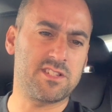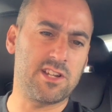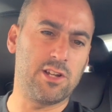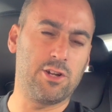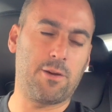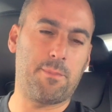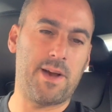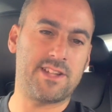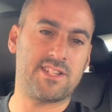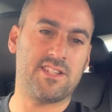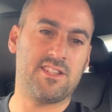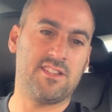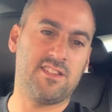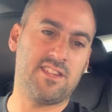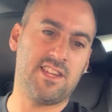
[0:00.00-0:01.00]
it look
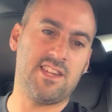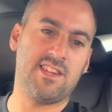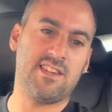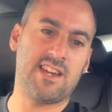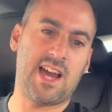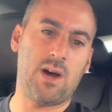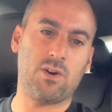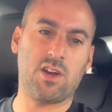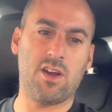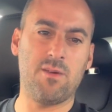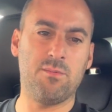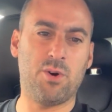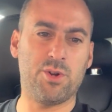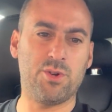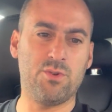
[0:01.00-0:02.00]
better than the
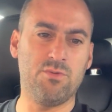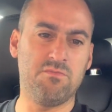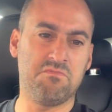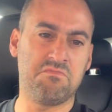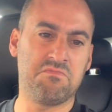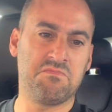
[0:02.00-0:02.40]
outgoing model?